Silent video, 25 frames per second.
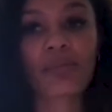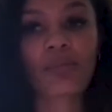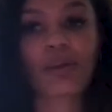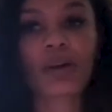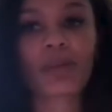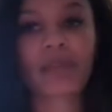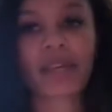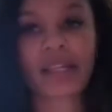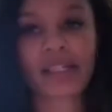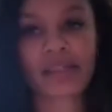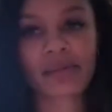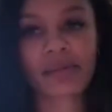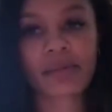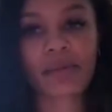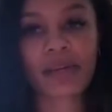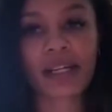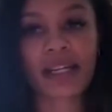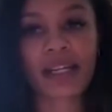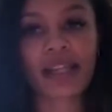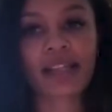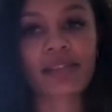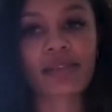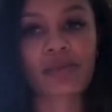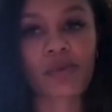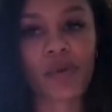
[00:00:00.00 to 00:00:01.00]
makes me money
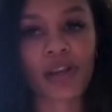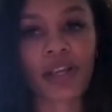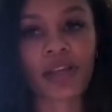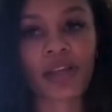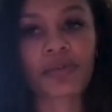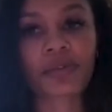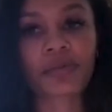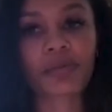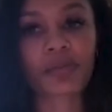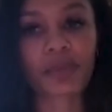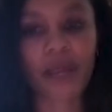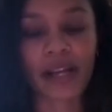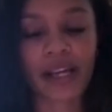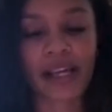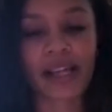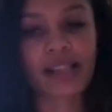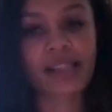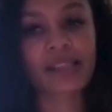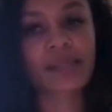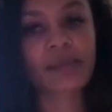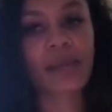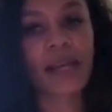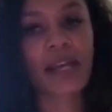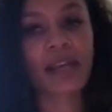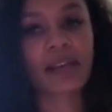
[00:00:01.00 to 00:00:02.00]
is working with brands
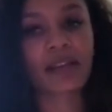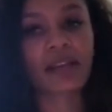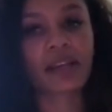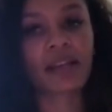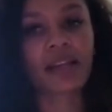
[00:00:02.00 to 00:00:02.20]
mainly.